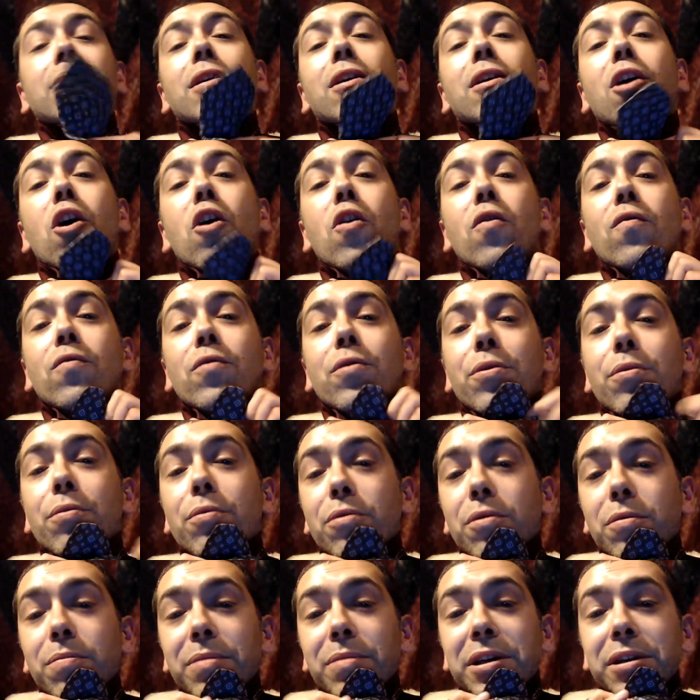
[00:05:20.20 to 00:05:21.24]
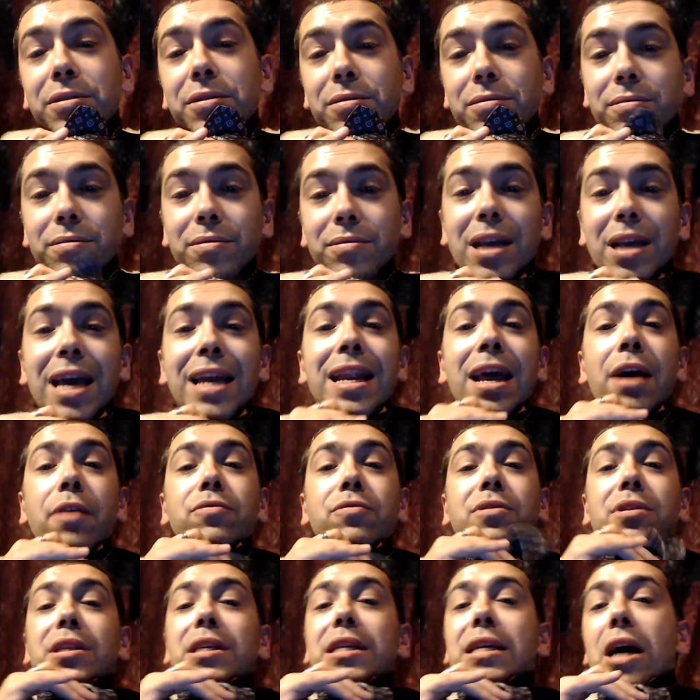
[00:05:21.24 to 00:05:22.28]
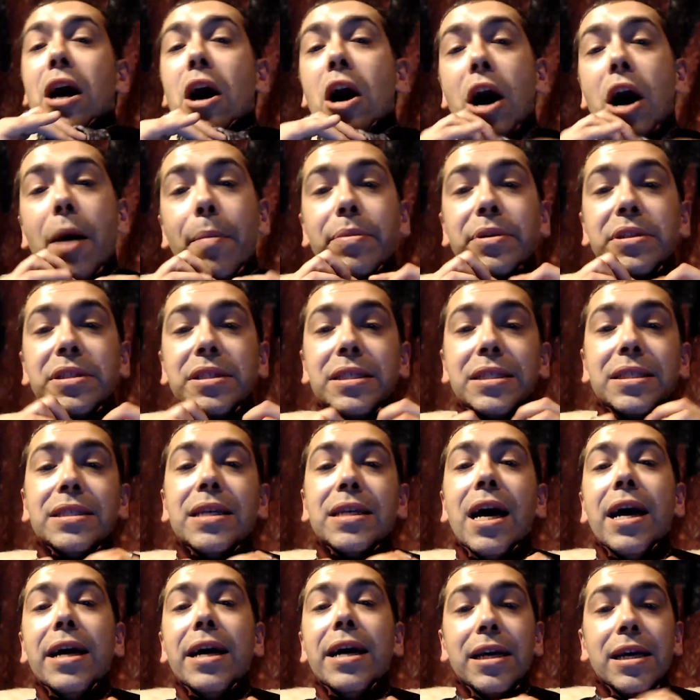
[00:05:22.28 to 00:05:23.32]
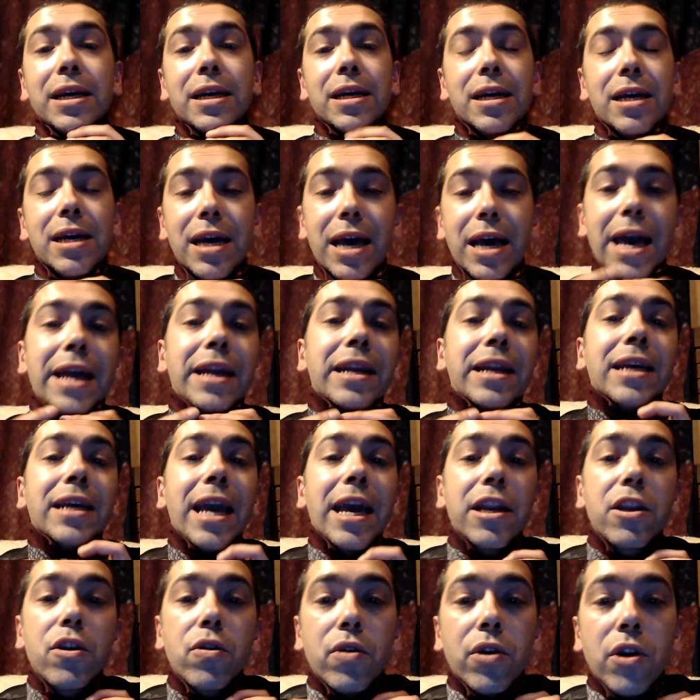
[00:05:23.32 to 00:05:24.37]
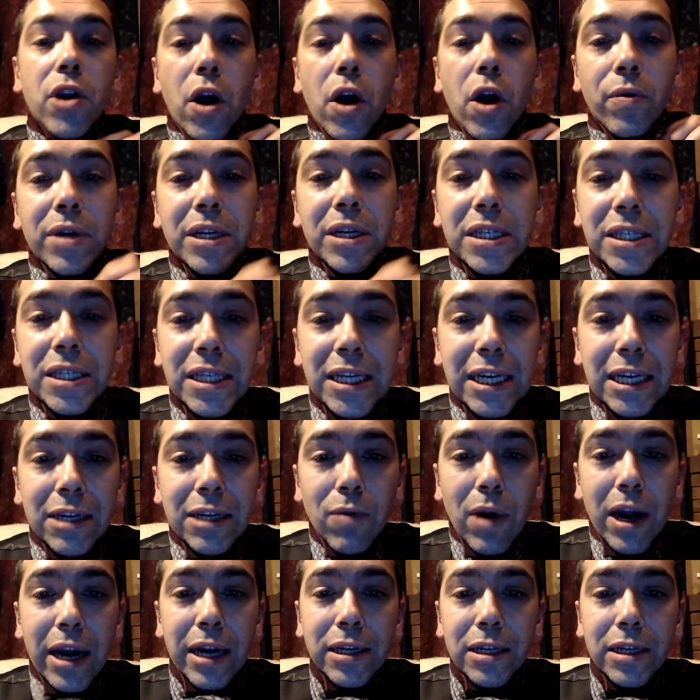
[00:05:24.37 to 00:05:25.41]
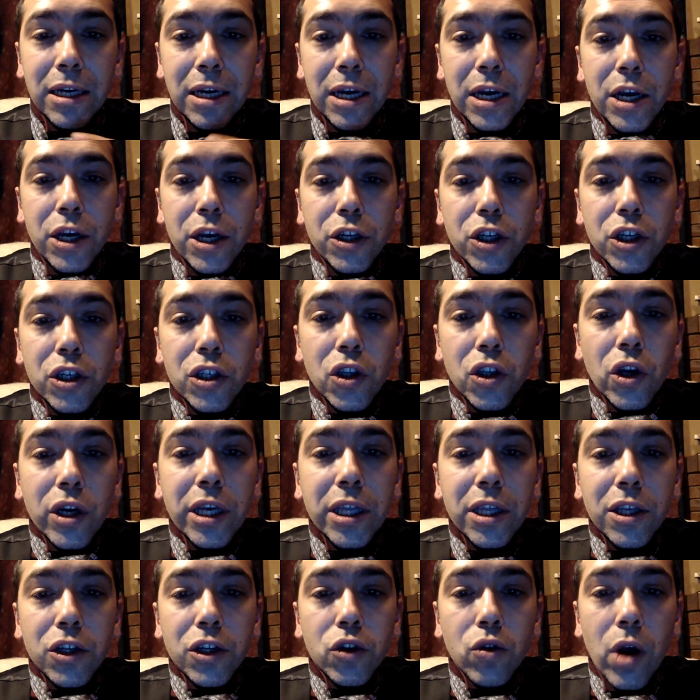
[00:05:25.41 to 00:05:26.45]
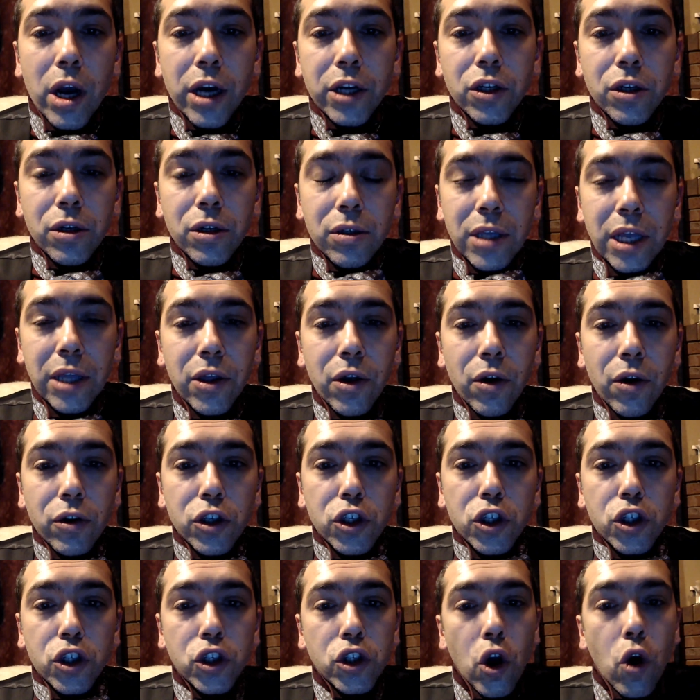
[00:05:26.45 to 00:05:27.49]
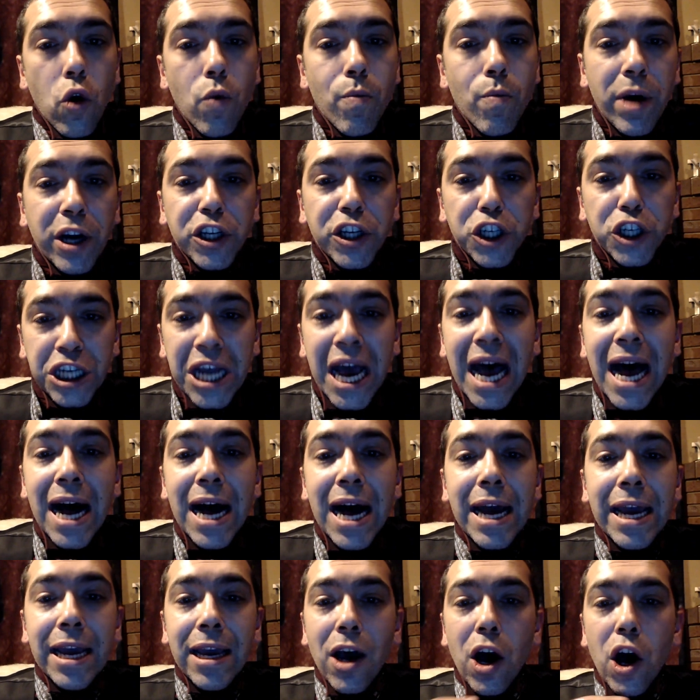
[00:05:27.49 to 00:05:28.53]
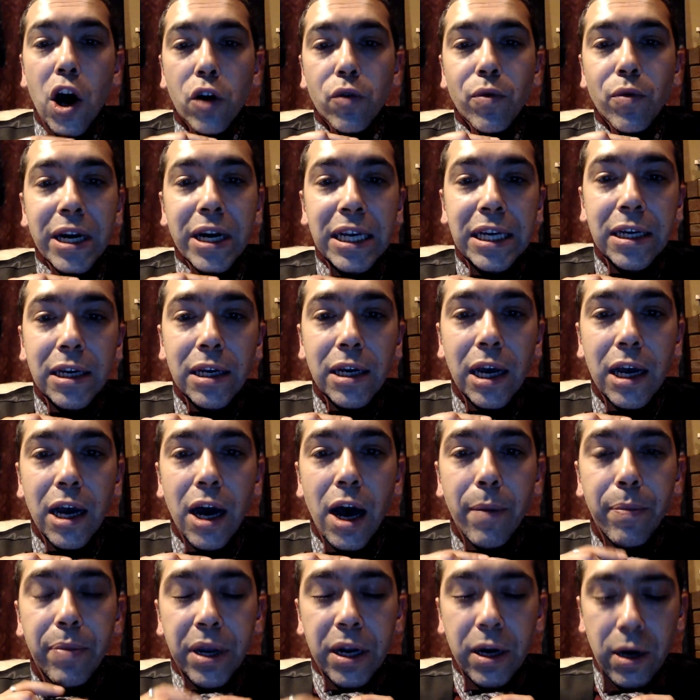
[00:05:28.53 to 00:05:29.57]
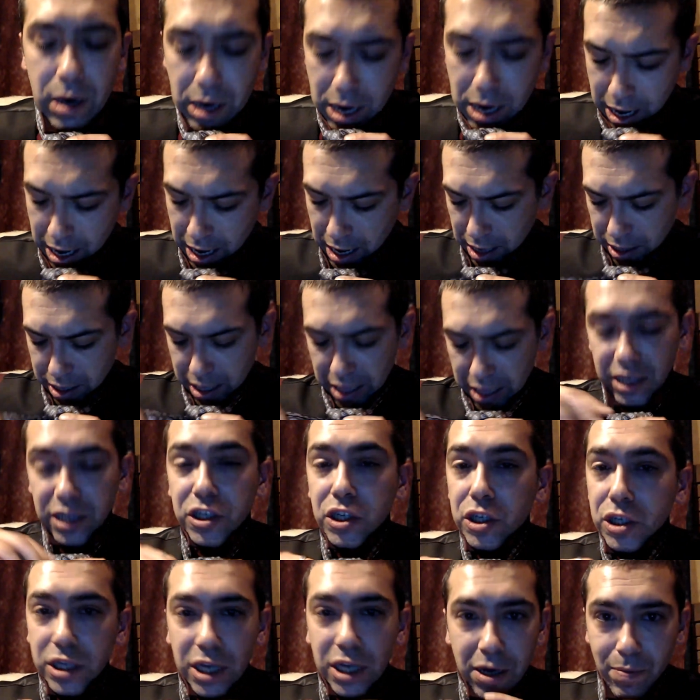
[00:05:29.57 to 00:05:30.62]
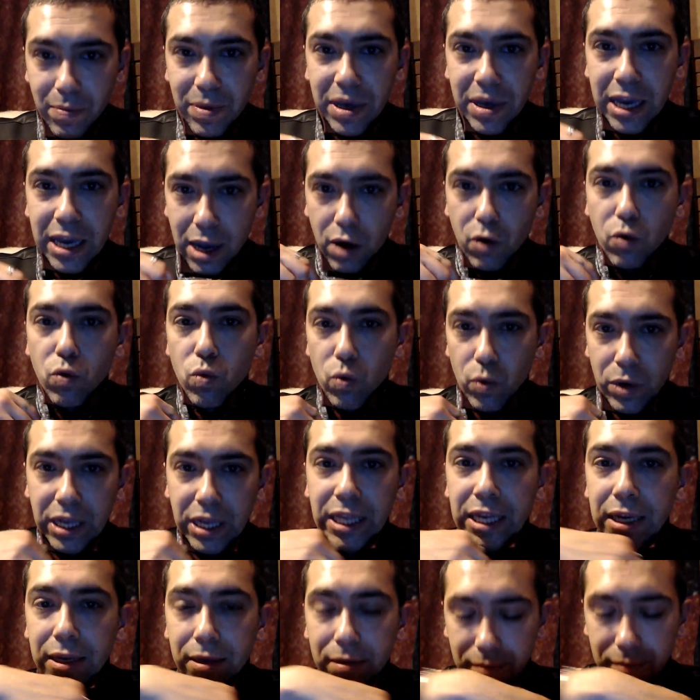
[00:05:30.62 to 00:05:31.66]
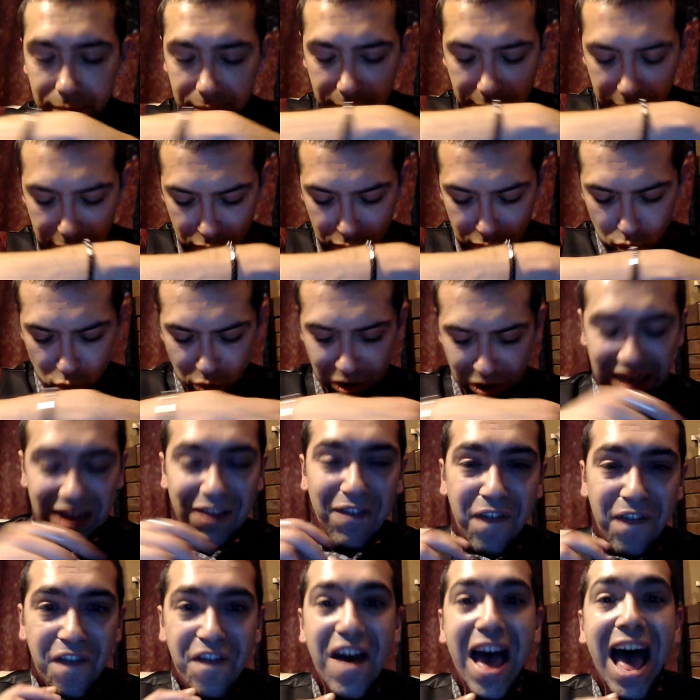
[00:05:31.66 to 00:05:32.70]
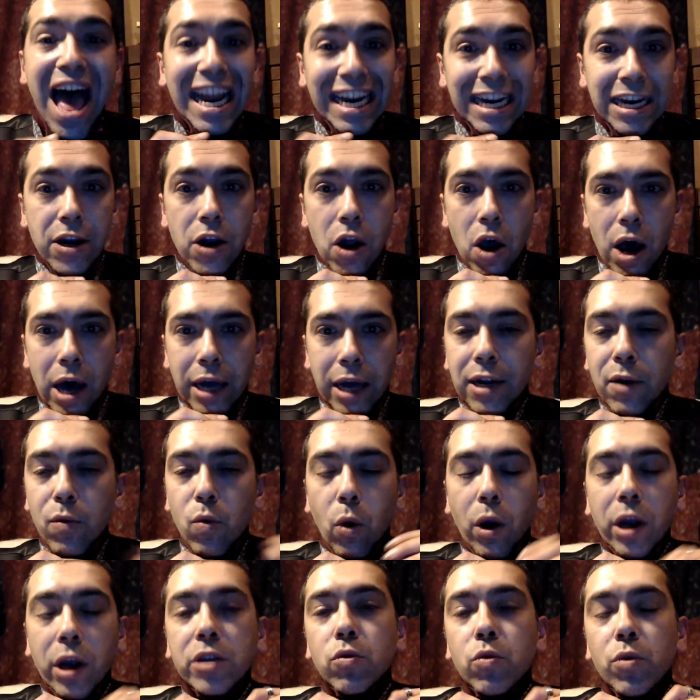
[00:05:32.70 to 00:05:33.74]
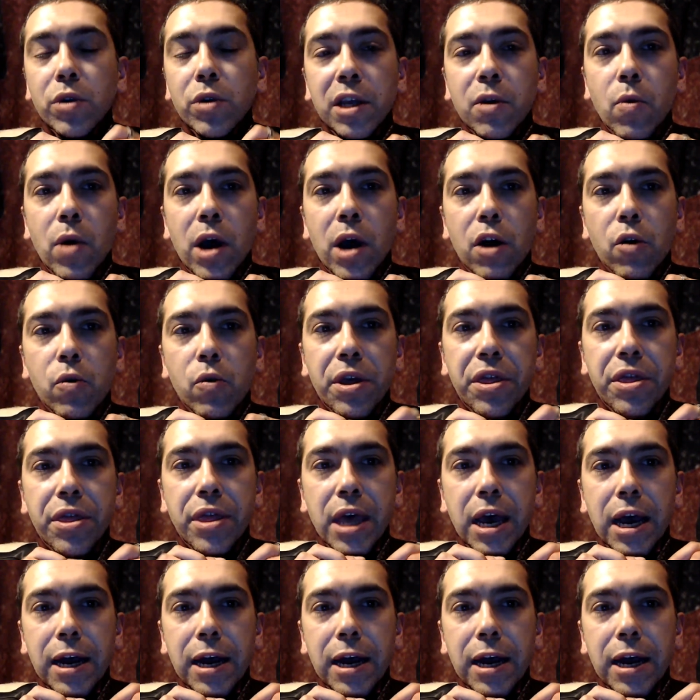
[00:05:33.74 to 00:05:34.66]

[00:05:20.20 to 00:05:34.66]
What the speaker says: over through the middle and out to the opposite side. And again, you can already see, right, just look at the structure, that there's so much tie already up here that this is going to be a really, really fat knot. It works really well with